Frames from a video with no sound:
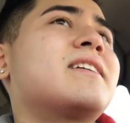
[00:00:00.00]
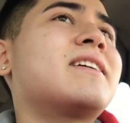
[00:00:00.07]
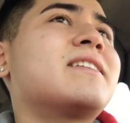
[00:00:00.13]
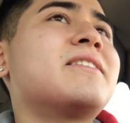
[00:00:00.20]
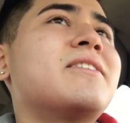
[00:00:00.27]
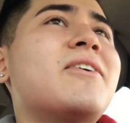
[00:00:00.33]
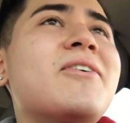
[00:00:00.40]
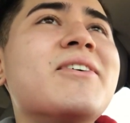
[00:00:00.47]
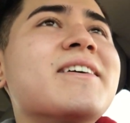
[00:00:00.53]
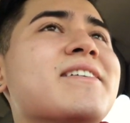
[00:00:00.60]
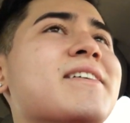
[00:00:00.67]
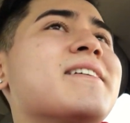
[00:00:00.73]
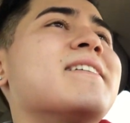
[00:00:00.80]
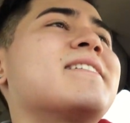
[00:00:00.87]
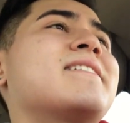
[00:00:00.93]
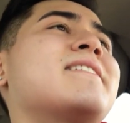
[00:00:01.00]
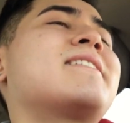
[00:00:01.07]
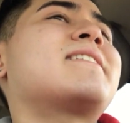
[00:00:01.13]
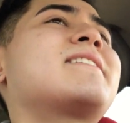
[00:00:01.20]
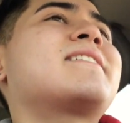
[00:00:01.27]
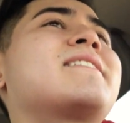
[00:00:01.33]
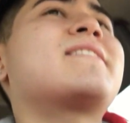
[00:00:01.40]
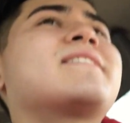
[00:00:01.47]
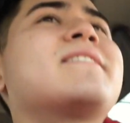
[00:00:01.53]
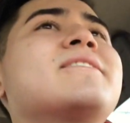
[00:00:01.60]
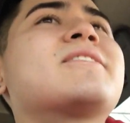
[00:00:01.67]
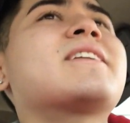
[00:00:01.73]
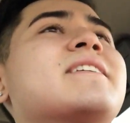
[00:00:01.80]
I know it. You